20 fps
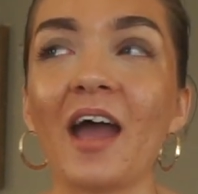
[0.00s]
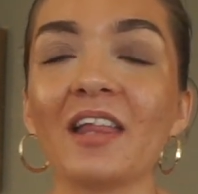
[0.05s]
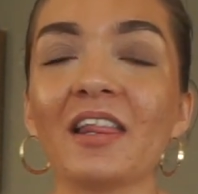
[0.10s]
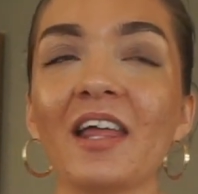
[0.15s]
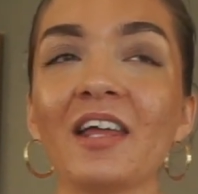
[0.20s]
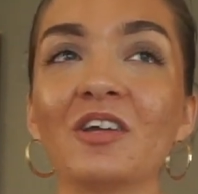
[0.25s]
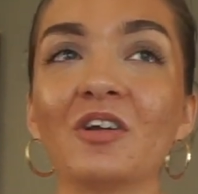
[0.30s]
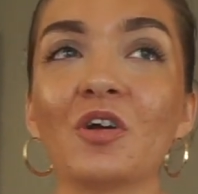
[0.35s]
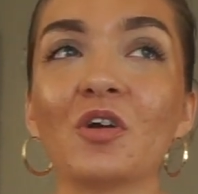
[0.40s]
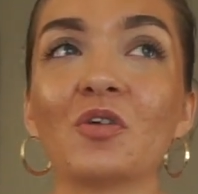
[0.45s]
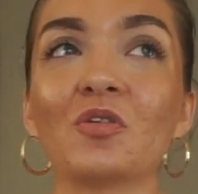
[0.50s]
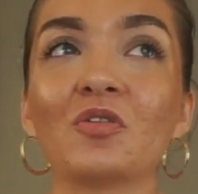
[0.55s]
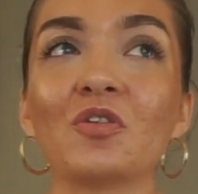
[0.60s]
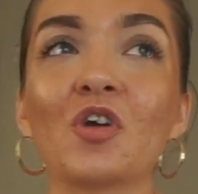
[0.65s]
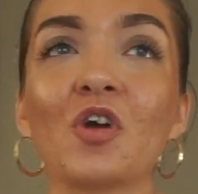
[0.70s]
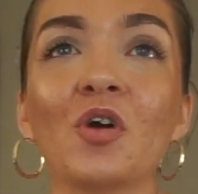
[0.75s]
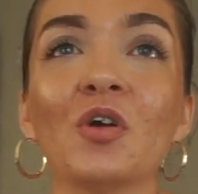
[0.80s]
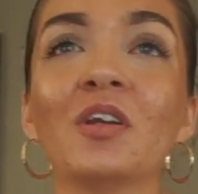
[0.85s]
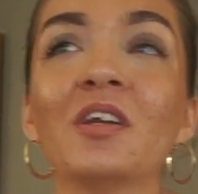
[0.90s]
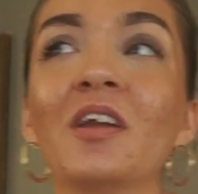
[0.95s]
like
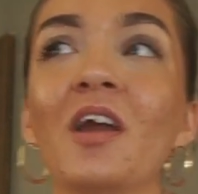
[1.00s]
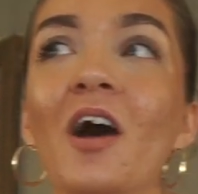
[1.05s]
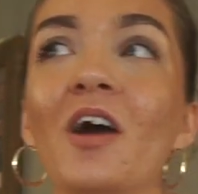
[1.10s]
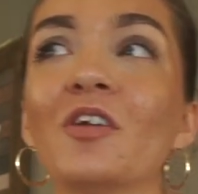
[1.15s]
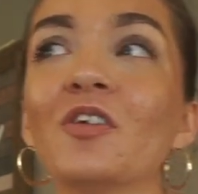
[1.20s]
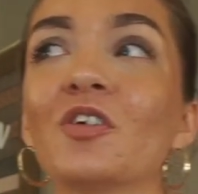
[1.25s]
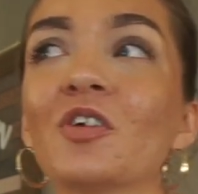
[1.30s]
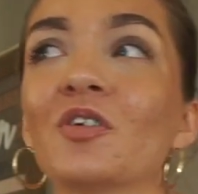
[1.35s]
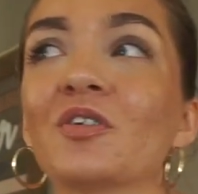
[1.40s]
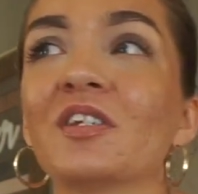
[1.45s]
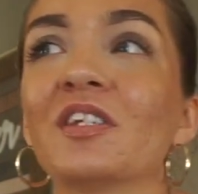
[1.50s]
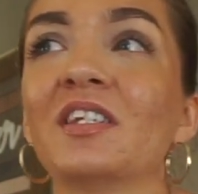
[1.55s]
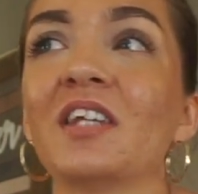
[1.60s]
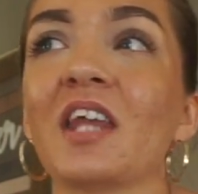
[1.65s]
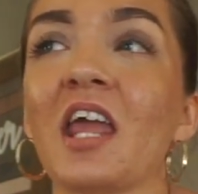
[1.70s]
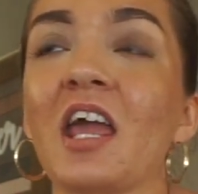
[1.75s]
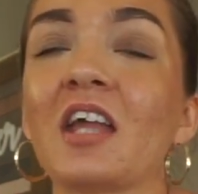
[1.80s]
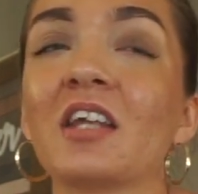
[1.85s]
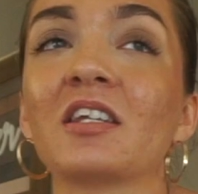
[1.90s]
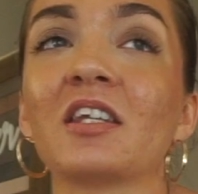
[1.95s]
couldn't
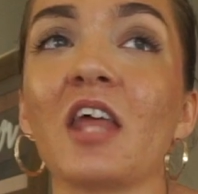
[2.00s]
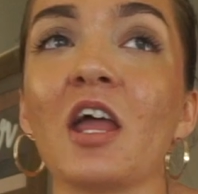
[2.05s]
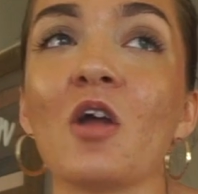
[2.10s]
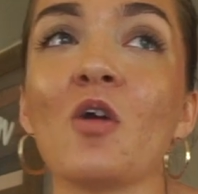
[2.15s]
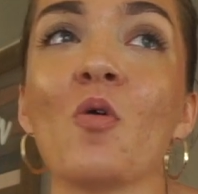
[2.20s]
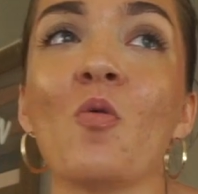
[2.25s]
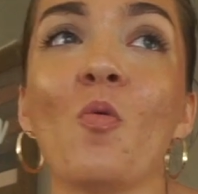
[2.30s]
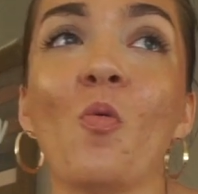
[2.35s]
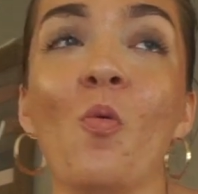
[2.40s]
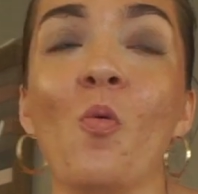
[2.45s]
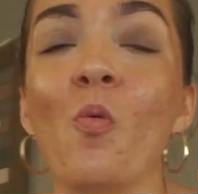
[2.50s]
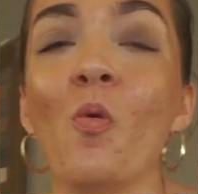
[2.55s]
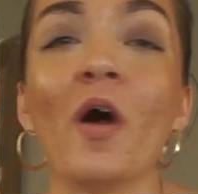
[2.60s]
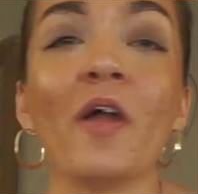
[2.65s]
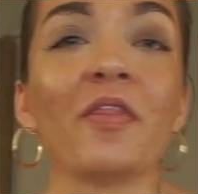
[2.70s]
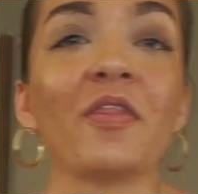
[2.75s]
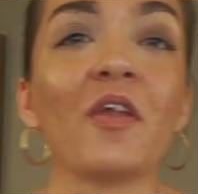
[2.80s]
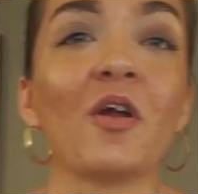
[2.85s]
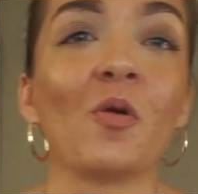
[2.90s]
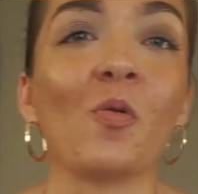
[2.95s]
understand like
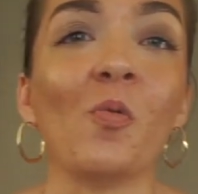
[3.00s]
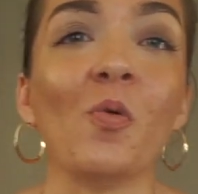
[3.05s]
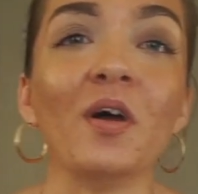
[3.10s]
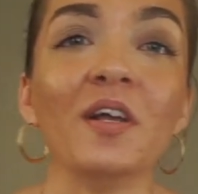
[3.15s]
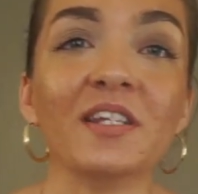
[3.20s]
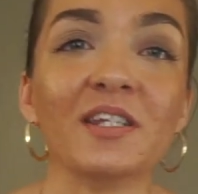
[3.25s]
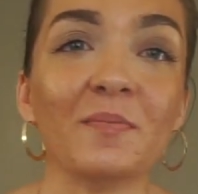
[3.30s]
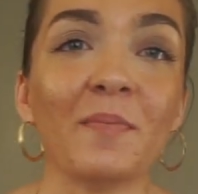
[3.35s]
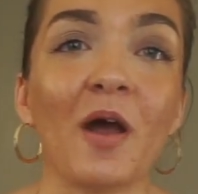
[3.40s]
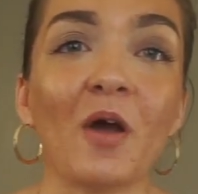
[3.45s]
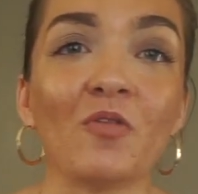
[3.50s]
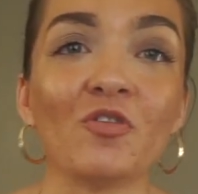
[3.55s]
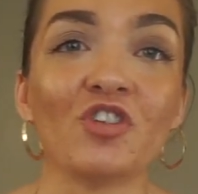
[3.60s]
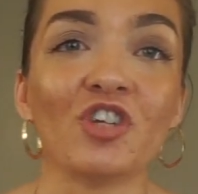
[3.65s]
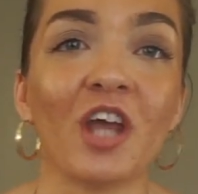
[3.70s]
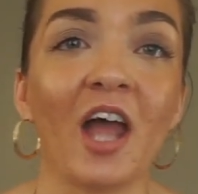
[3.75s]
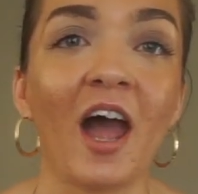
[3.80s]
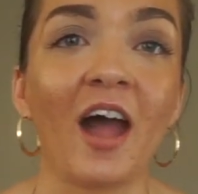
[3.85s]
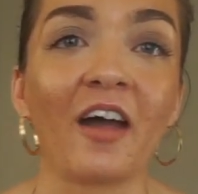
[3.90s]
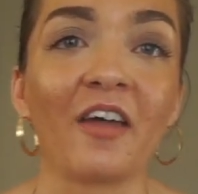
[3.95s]
what there was about
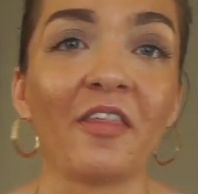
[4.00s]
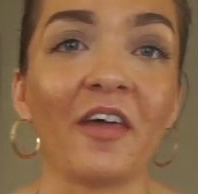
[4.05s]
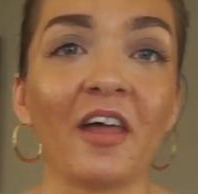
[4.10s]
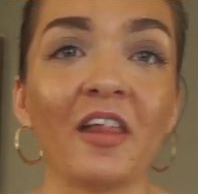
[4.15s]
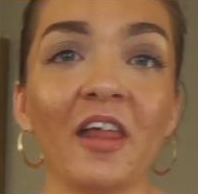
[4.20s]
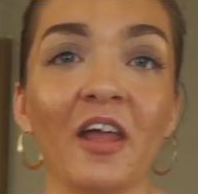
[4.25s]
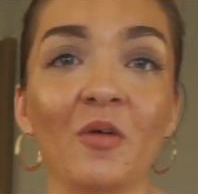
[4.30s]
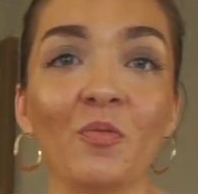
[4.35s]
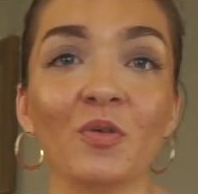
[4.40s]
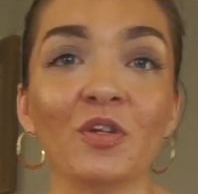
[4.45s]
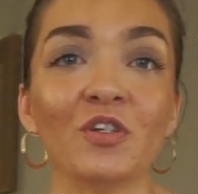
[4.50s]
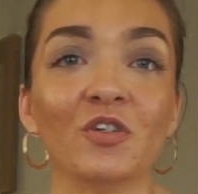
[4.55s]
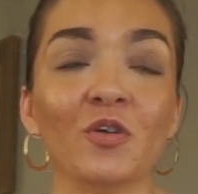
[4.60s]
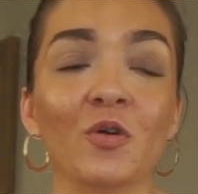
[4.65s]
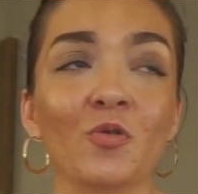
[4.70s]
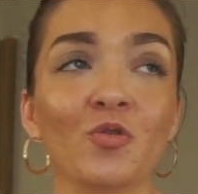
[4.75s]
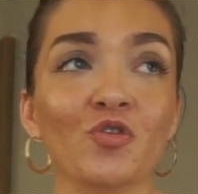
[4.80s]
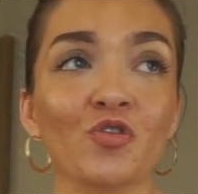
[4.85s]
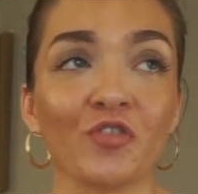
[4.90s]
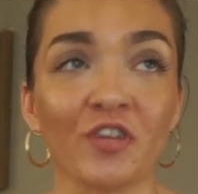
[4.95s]
Jack that like was
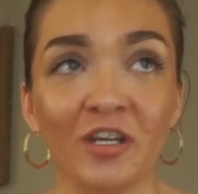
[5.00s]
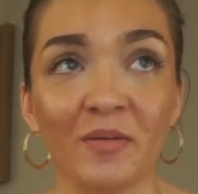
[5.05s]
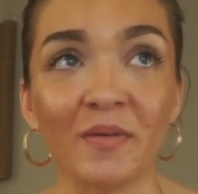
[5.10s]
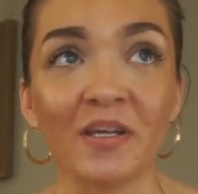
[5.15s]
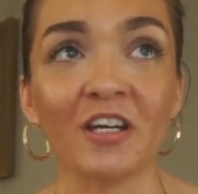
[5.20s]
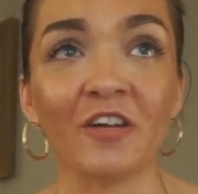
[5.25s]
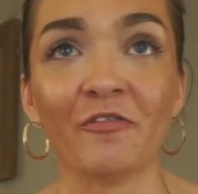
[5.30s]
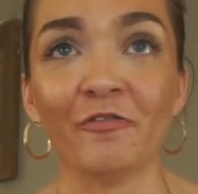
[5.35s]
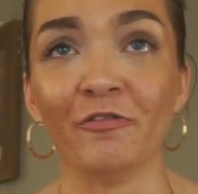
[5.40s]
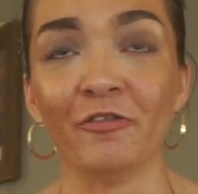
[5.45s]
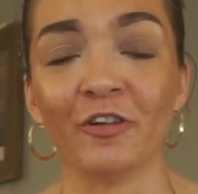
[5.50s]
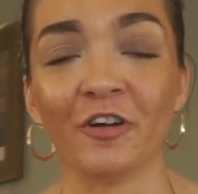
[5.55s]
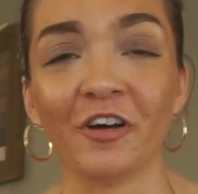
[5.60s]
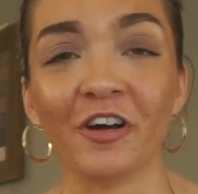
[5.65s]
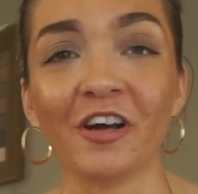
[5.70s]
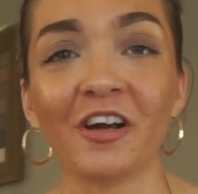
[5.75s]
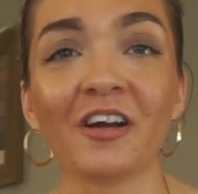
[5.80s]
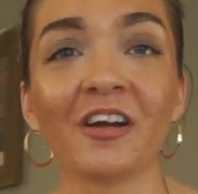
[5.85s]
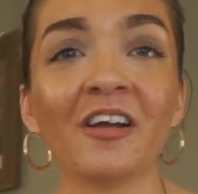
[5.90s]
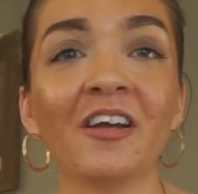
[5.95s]
so dreamy to
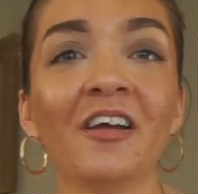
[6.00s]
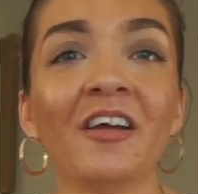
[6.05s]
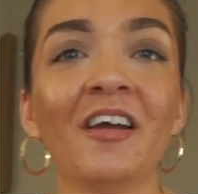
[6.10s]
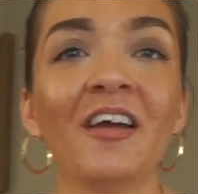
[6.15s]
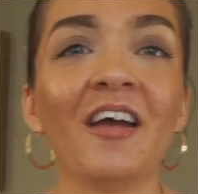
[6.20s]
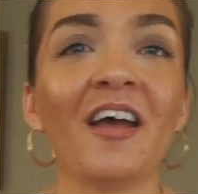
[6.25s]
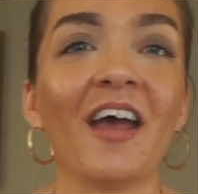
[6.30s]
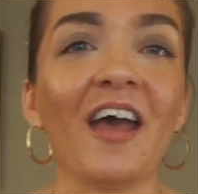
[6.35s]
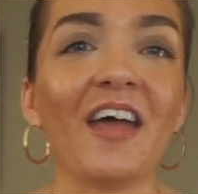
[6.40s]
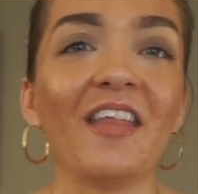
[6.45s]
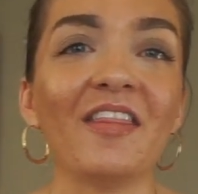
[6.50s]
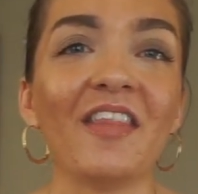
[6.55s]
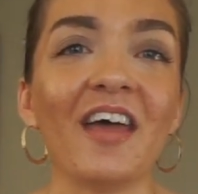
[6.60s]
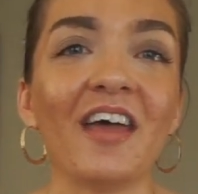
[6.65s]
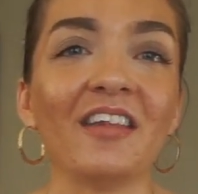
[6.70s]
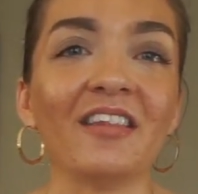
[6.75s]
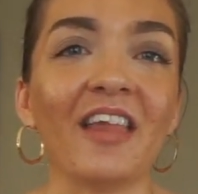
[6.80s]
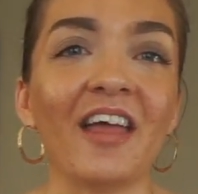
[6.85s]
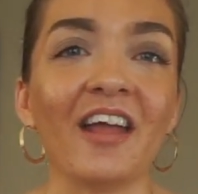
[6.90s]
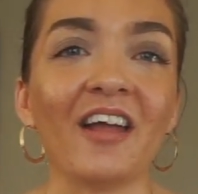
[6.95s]
Fleur, and
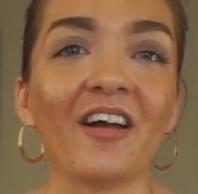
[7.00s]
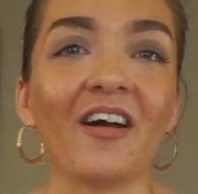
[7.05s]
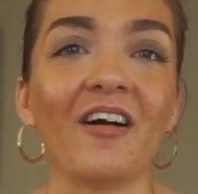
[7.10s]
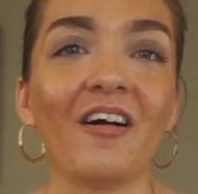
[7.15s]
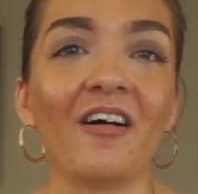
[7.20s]
then like